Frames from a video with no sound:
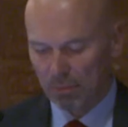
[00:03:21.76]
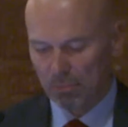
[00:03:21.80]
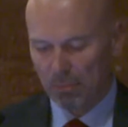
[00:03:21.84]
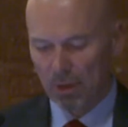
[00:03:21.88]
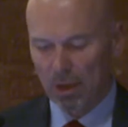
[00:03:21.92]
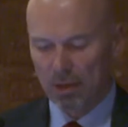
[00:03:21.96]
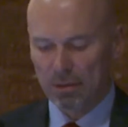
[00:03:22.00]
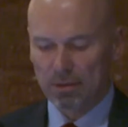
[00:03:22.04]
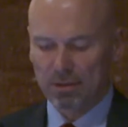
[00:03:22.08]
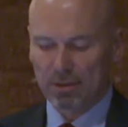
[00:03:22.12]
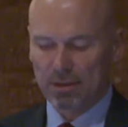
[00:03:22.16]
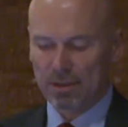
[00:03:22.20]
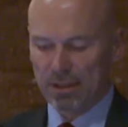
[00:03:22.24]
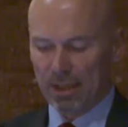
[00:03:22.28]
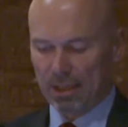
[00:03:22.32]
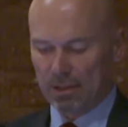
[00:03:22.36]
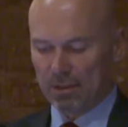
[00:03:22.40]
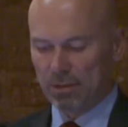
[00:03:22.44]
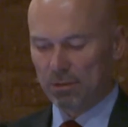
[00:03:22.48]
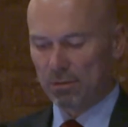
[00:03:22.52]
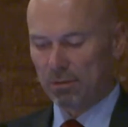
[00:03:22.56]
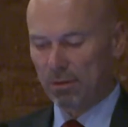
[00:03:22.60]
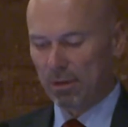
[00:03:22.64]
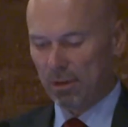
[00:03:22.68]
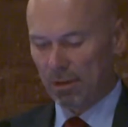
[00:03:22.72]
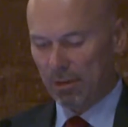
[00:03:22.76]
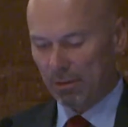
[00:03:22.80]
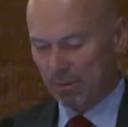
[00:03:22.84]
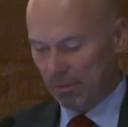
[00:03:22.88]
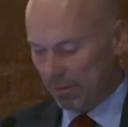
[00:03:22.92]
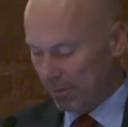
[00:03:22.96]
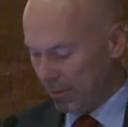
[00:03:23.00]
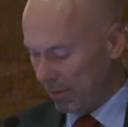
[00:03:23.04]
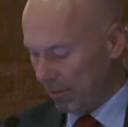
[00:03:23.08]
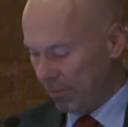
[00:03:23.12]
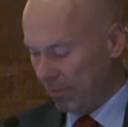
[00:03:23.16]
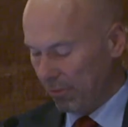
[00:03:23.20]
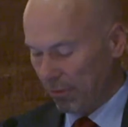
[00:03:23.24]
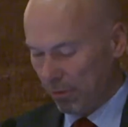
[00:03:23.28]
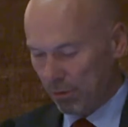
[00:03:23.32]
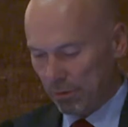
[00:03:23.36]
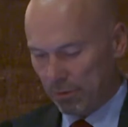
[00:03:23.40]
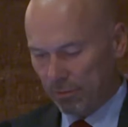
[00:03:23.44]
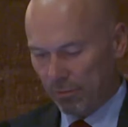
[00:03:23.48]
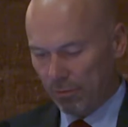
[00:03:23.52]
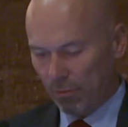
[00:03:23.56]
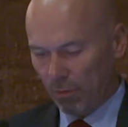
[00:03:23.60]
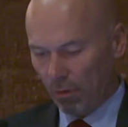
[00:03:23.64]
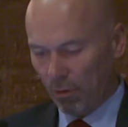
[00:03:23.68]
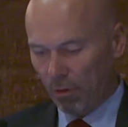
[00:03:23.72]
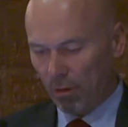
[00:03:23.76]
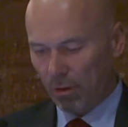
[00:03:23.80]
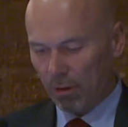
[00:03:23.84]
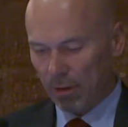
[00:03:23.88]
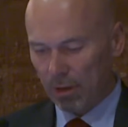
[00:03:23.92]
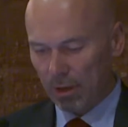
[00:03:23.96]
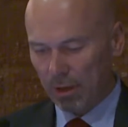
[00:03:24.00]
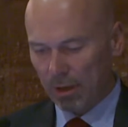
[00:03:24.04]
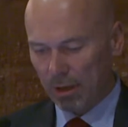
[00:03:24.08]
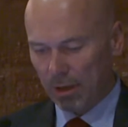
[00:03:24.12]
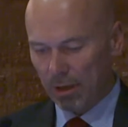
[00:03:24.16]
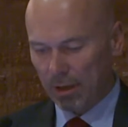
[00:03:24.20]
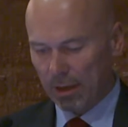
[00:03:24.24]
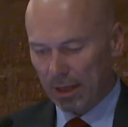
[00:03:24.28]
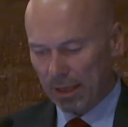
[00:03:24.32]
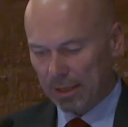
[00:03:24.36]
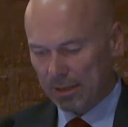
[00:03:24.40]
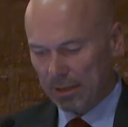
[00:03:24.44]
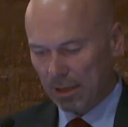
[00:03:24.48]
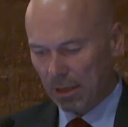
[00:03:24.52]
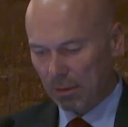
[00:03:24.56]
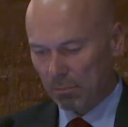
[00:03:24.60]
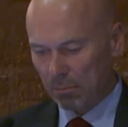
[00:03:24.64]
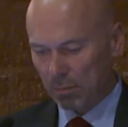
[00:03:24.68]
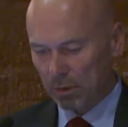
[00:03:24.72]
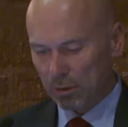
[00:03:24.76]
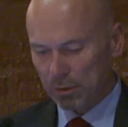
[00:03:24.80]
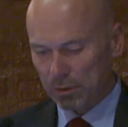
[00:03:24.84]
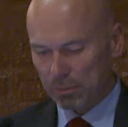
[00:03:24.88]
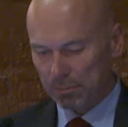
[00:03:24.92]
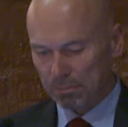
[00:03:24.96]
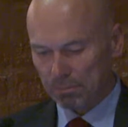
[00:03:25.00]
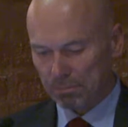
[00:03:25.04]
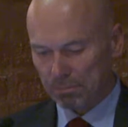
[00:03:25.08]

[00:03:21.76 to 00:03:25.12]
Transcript: but stick to the first 4 examples.